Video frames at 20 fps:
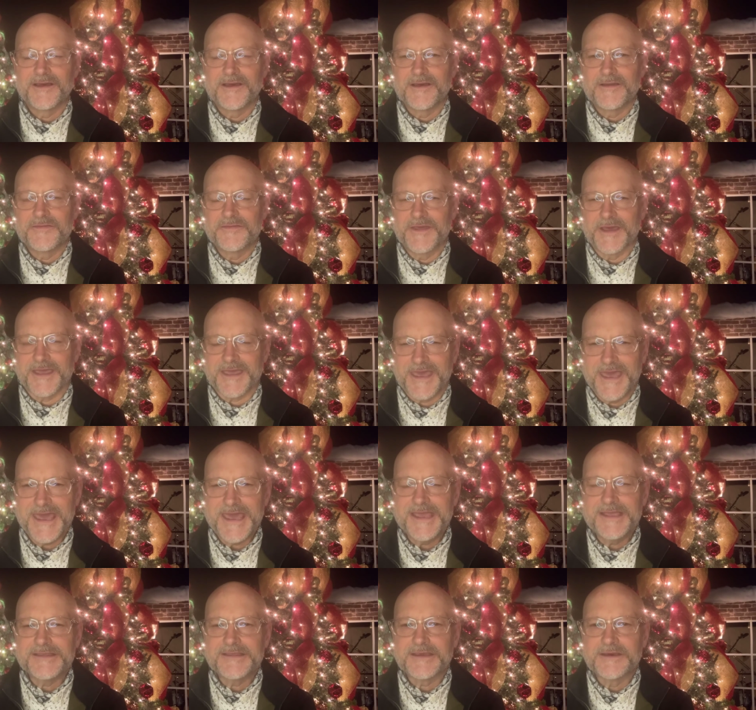The
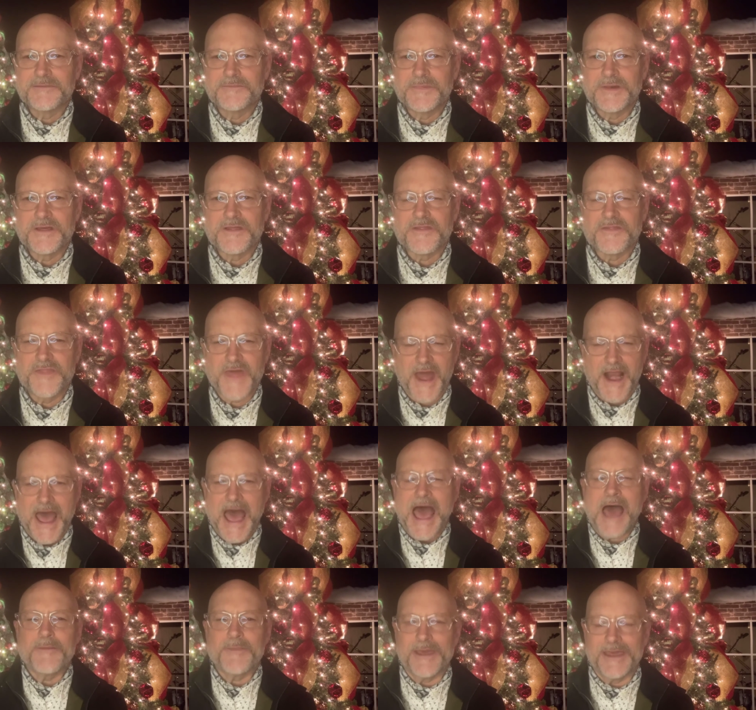kingdom that
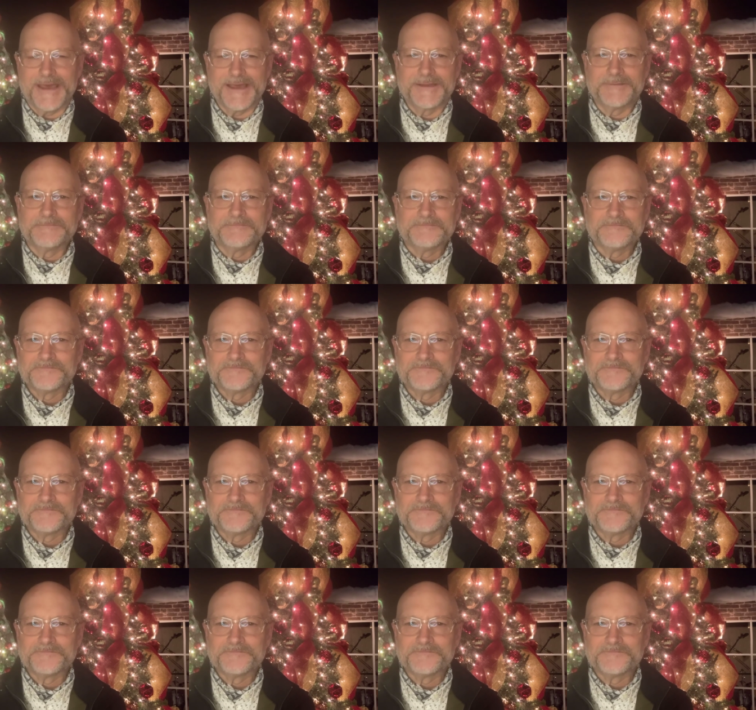I'm in